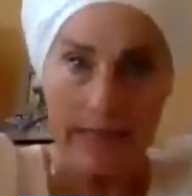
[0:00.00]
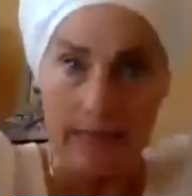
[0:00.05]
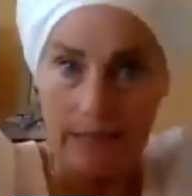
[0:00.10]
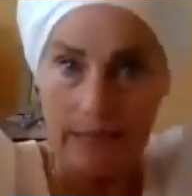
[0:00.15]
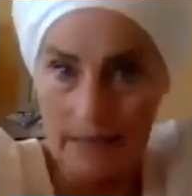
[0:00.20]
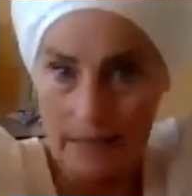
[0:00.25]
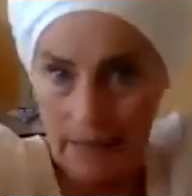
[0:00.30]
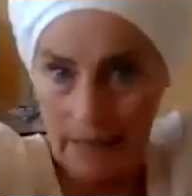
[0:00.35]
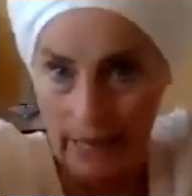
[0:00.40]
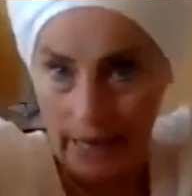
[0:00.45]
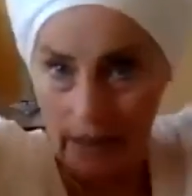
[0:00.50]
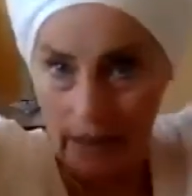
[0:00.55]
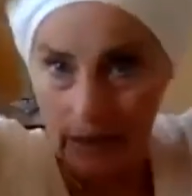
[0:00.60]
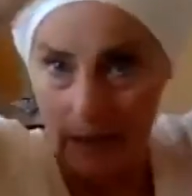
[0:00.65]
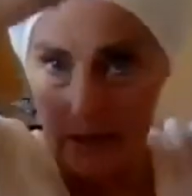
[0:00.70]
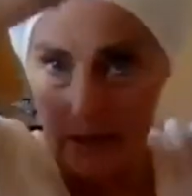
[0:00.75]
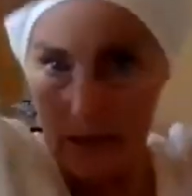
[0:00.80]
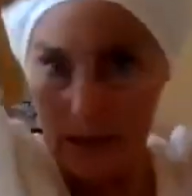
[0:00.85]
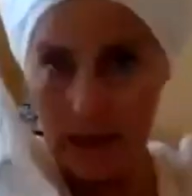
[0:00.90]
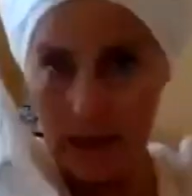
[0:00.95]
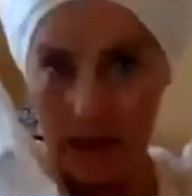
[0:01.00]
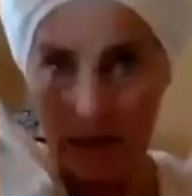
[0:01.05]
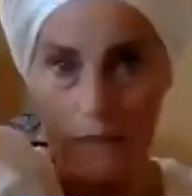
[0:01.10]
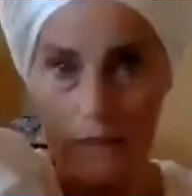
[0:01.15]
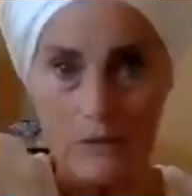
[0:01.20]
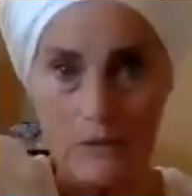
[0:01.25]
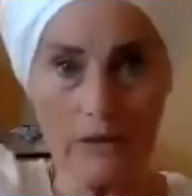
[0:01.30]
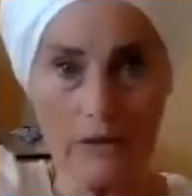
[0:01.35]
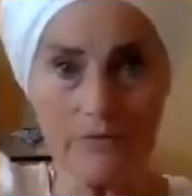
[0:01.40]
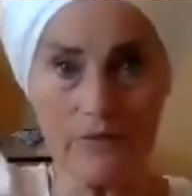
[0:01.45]
this and
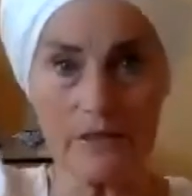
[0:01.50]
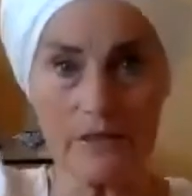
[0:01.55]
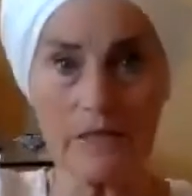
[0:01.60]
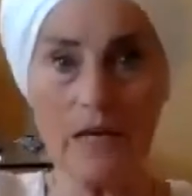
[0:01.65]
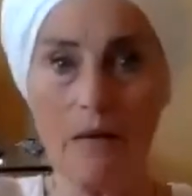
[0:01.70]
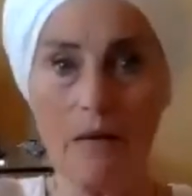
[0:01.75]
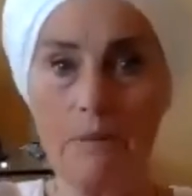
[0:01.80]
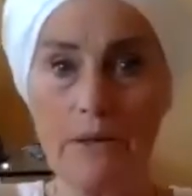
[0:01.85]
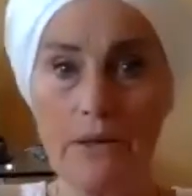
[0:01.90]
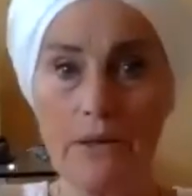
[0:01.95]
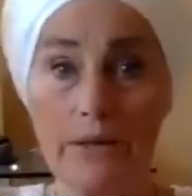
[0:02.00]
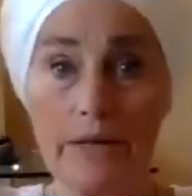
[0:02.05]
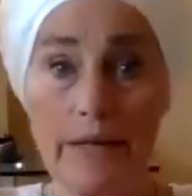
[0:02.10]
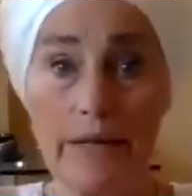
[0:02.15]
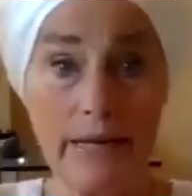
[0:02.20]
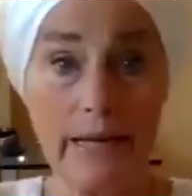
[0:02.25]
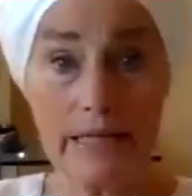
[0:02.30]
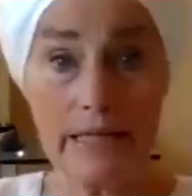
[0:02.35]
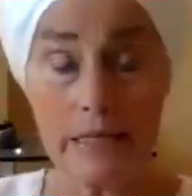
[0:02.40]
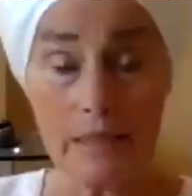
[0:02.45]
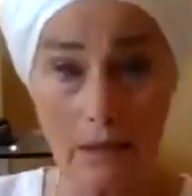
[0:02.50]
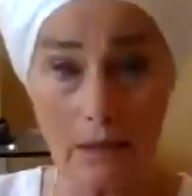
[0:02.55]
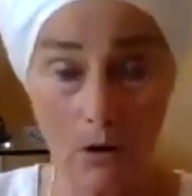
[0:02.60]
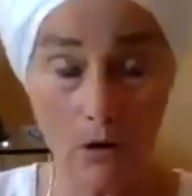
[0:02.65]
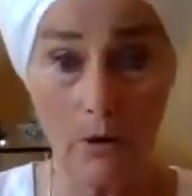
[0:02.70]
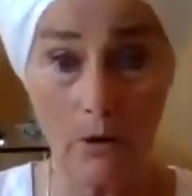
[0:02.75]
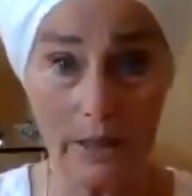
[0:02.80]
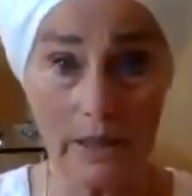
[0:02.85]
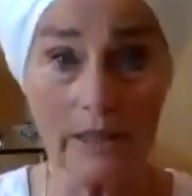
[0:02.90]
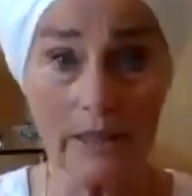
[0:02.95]
clear off the top of your head as
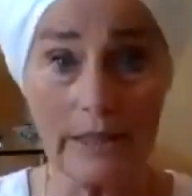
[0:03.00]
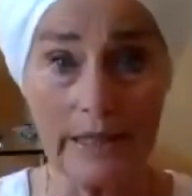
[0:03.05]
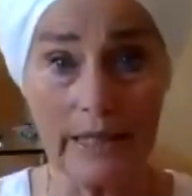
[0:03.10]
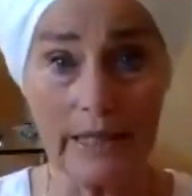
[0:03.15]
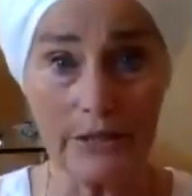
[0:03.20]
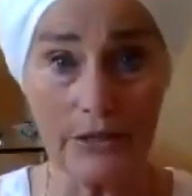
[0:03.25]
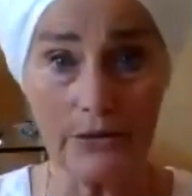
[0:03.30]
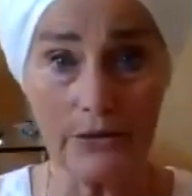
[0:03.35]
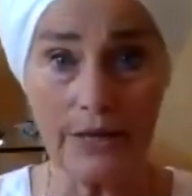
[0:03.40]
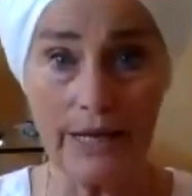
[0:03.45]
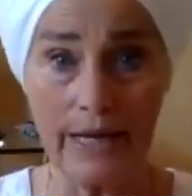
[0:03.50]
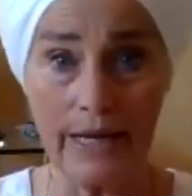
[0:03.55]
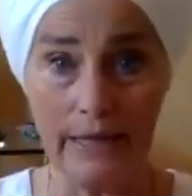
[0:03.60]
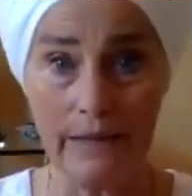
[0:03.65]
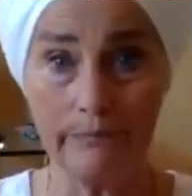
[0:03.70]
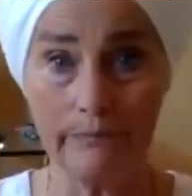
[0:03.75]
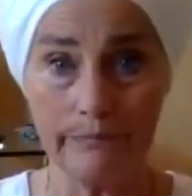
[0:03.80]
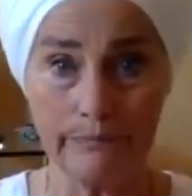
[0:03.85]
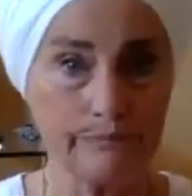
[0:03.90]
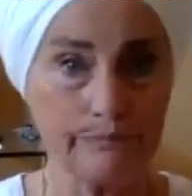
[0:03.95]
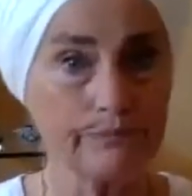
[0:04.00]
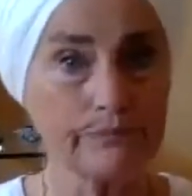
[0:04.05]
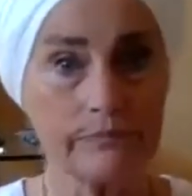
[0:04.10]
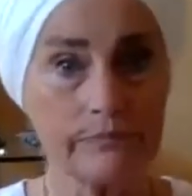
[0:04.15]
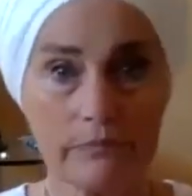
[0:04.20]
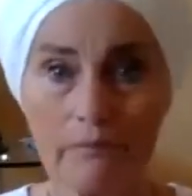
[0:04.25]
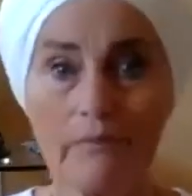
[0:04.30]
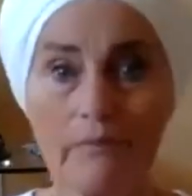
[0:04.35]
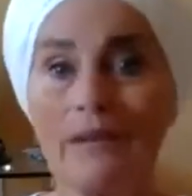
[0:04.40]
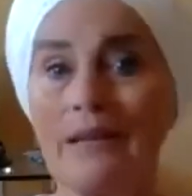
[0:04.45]
quickly as you can.
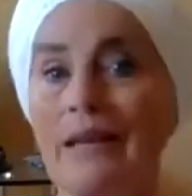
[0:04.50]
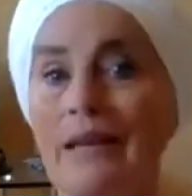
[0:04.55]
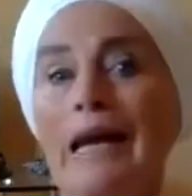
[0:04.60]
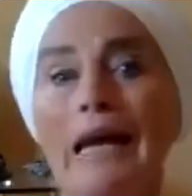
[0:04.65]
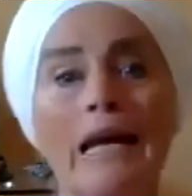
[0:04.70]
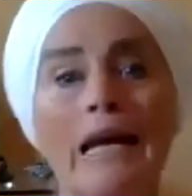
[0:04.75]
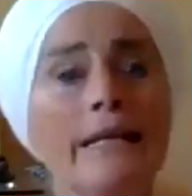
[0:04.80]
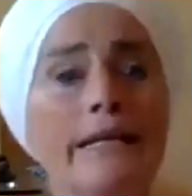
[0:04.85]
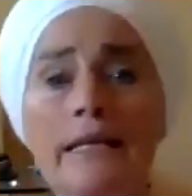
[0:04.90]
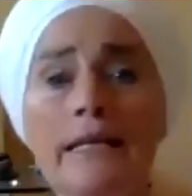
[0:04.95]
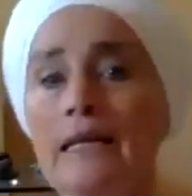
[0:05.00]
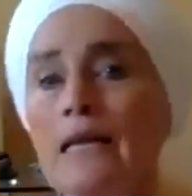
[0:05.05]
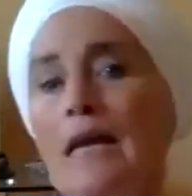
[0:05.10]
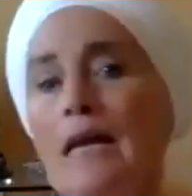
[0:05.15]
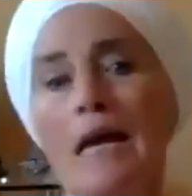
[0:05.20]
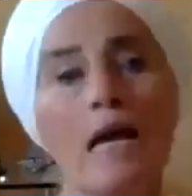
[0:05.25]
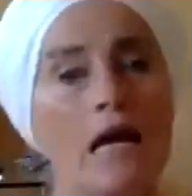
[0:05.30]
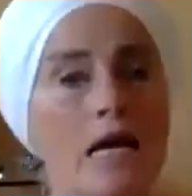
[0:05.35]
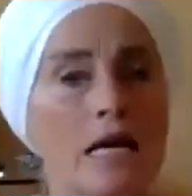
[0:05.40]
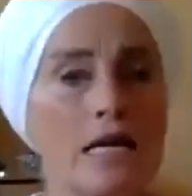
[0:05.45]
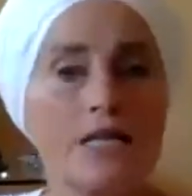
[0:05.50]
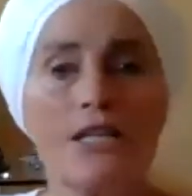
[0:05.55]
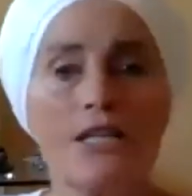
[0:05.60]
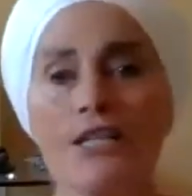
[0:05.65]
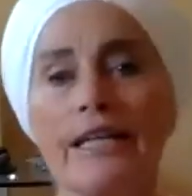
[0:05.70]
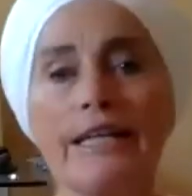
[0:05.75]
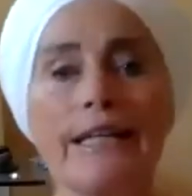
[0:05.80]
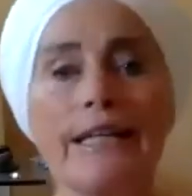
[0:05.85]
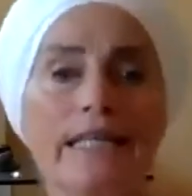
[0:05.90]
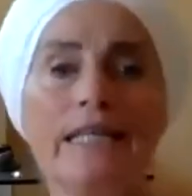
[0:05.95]
Again,
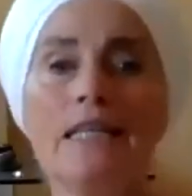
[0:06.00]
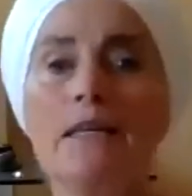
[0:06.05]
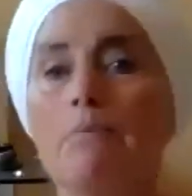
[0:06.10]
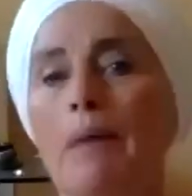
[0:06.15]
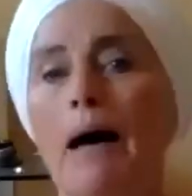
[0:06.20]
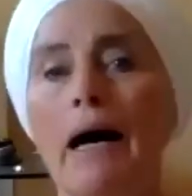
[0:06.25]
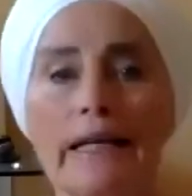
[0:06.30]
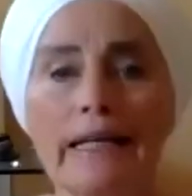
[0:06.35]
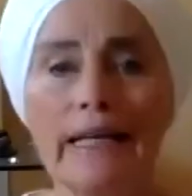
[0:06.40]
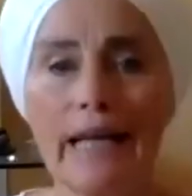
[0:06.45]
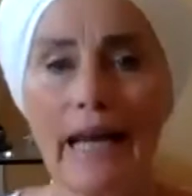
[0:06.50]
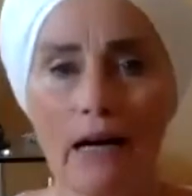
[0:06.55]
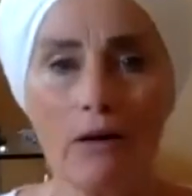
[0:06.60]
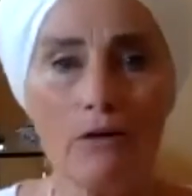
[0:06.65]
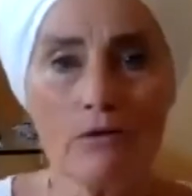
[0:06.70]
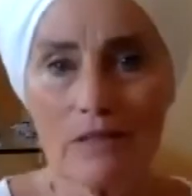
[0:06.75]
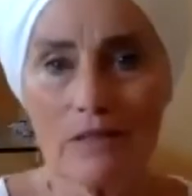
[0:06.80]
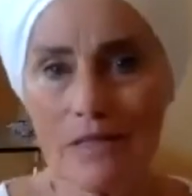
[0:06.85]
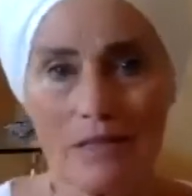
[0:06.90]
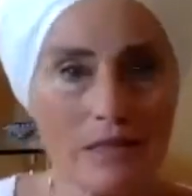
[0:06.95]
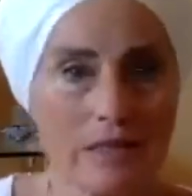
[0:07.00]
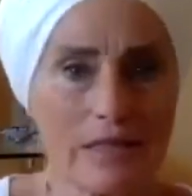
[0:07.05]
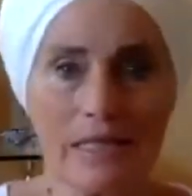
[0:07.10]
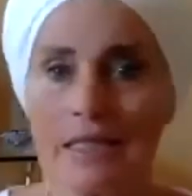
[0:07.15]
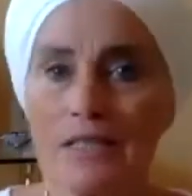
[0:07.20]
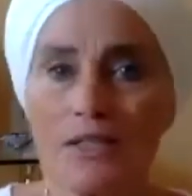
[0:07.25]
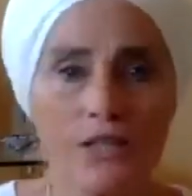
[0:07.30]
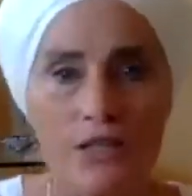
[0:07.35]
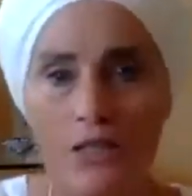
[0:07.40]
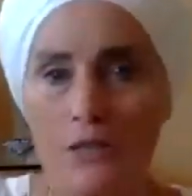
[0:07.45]
shaking the body out
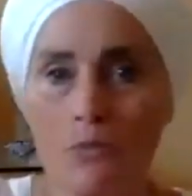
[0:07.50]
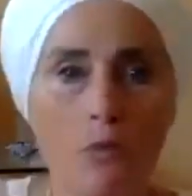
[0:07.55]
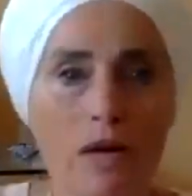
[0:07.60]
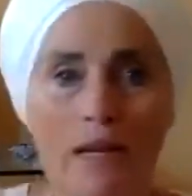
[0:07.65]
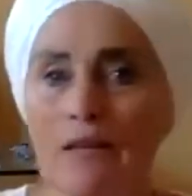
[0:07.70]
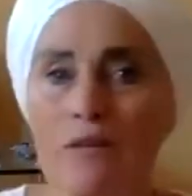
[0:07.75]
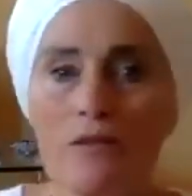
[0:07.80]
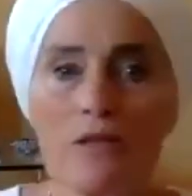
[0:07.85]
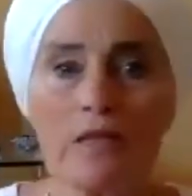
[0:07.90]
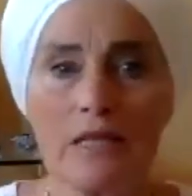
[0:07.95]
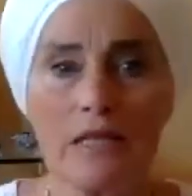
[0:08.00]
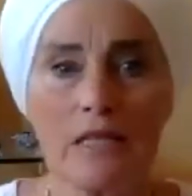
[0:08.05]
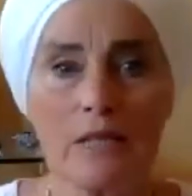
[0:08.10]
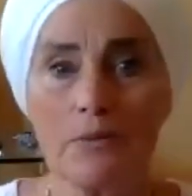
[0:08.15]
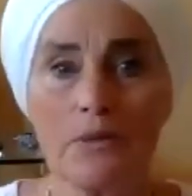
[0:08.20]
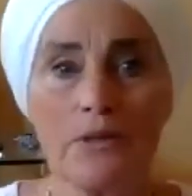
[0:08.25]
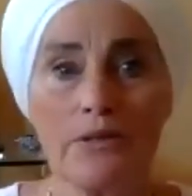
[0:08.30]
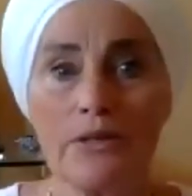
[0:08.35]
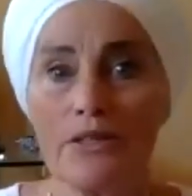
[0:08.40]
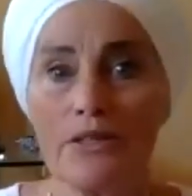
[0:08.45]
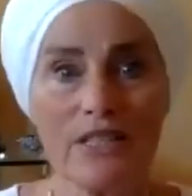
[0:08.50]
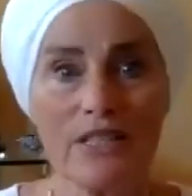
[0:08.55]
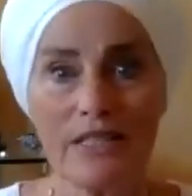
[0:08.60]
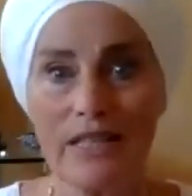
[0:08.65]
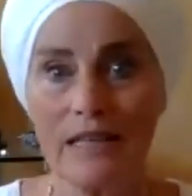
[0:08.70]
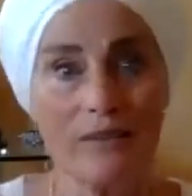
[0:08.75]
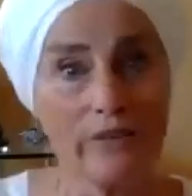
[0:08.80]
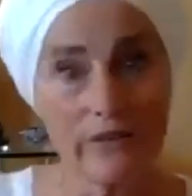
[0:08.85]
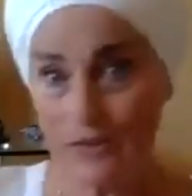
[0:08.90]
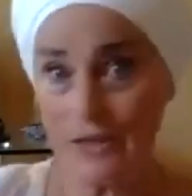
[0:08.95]
is just one of those things where you can just
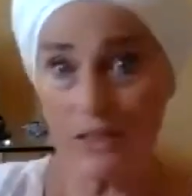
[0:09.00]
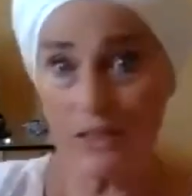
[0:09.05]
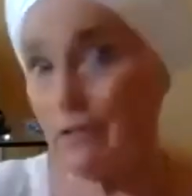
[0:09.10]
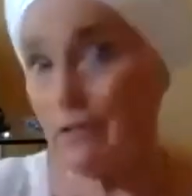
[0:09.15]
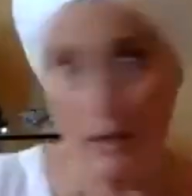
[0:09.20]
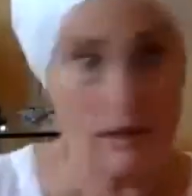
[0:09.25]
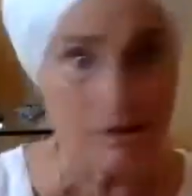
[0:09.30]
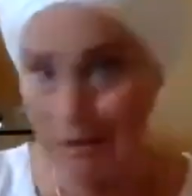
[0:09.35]
stand there and just go,